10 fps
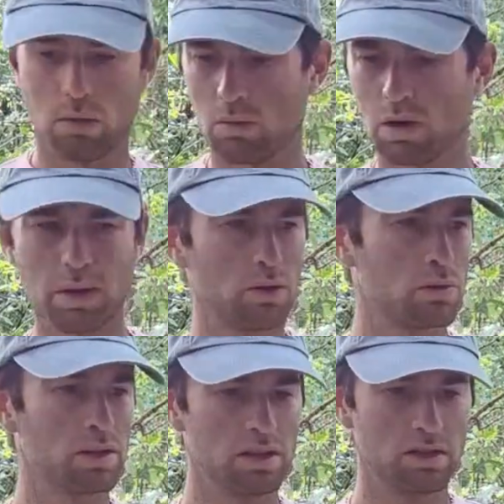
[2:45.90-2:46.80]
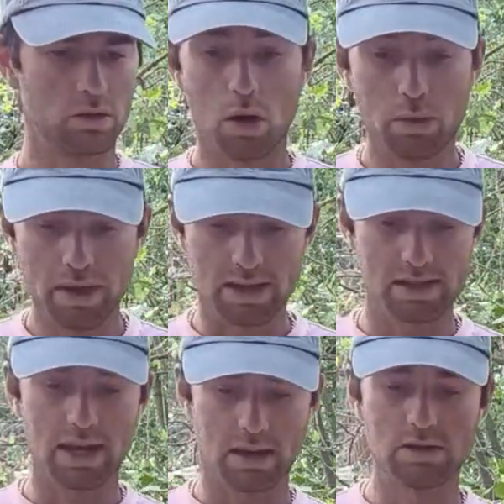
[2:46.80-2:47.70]
What do I normally do? Oh,
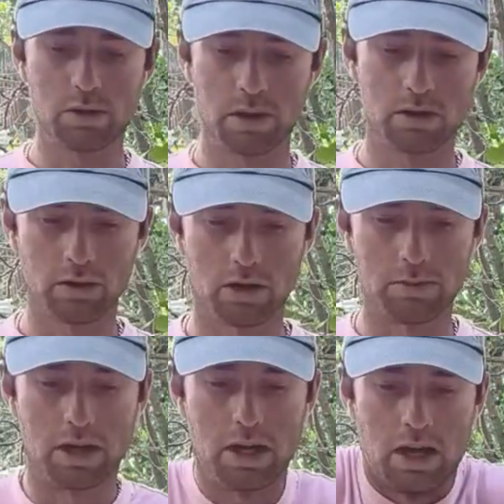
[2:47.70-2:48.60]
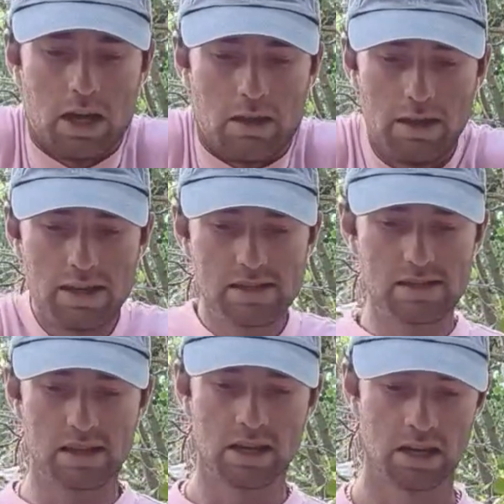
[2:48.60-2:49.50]
this. Yeah, I was doing it earlier, but
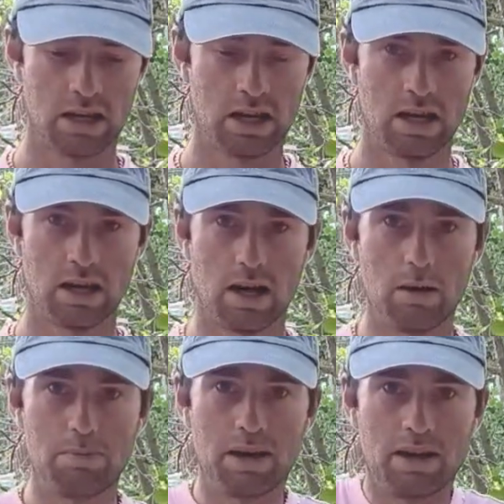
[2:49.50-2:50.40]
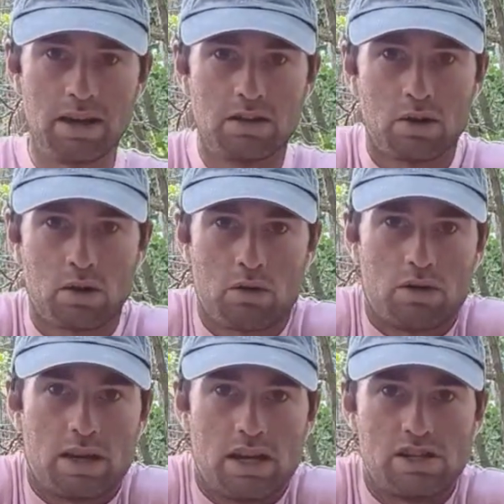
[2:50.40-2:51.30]
this up and internal
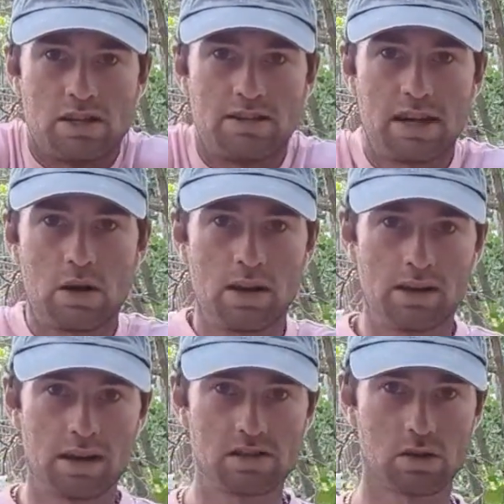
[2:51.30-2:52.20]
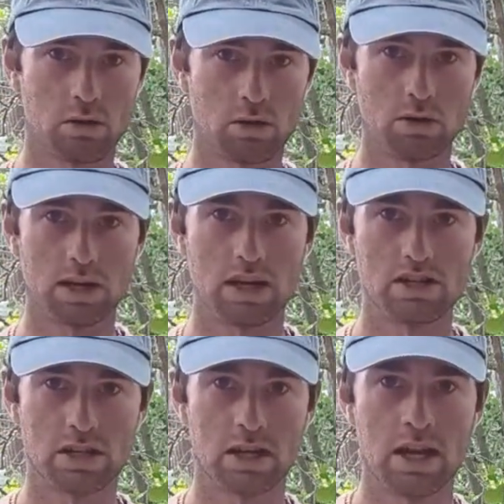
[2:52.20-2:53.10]
rotation, down and external
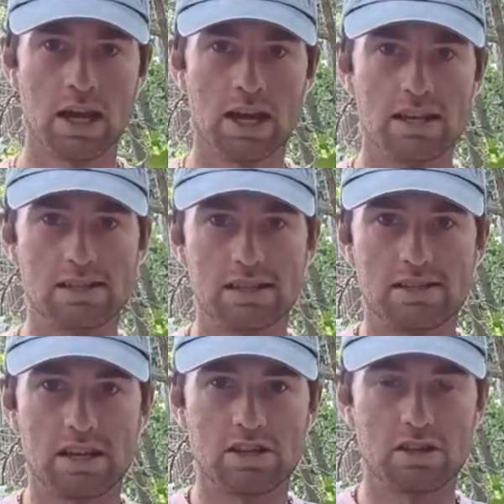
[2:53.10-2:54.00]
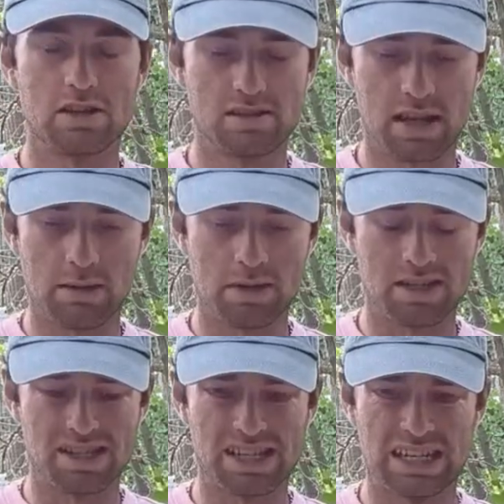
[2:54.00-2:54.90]
rotation is essentially the same
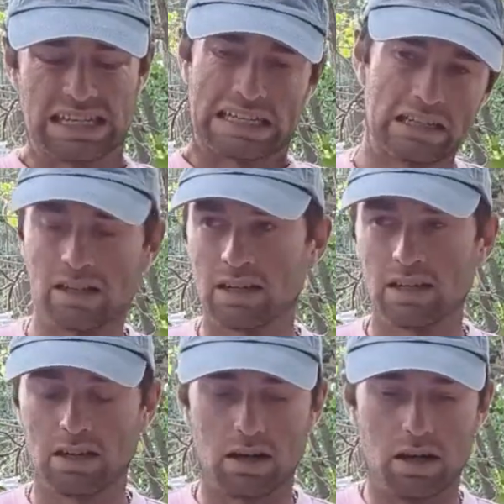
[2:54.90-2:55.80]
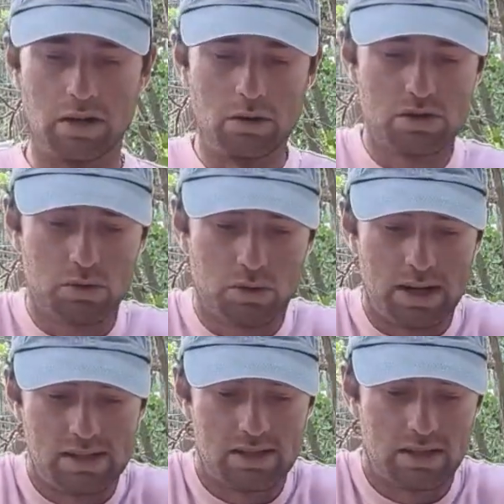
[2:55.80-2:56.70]
as a neutral
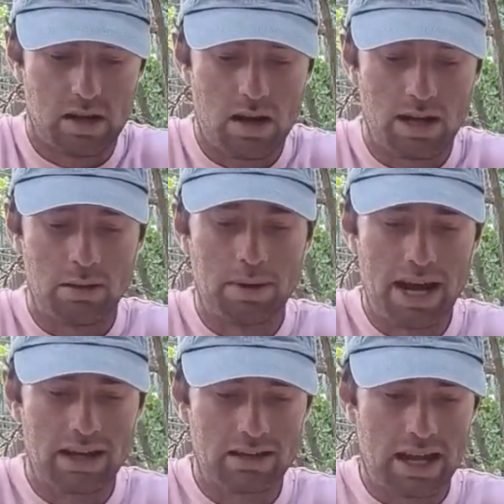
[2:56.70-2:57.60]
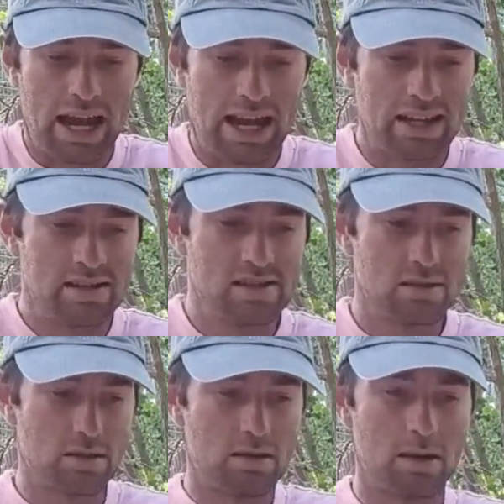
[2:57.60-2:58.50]
wrist cocking back at the hands
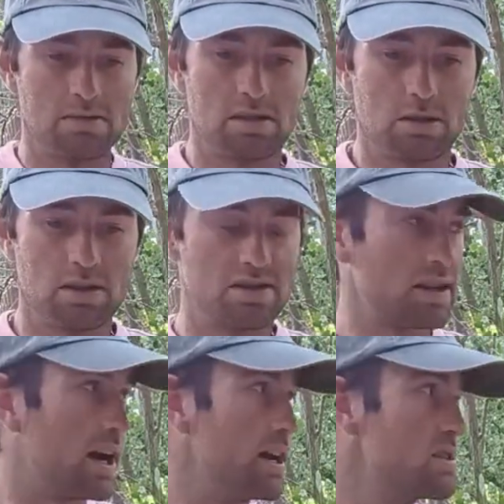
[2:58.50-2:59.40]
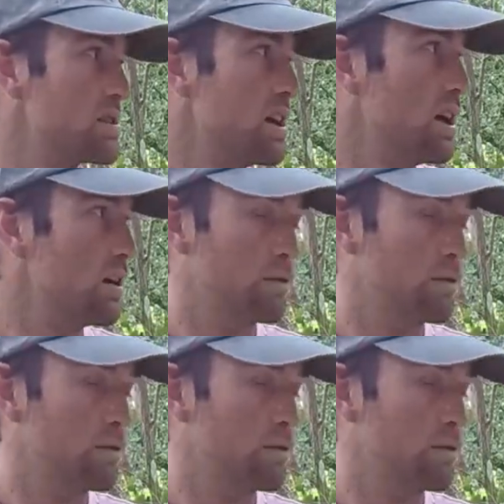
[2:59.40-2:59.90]
so the thumbs clear the sides,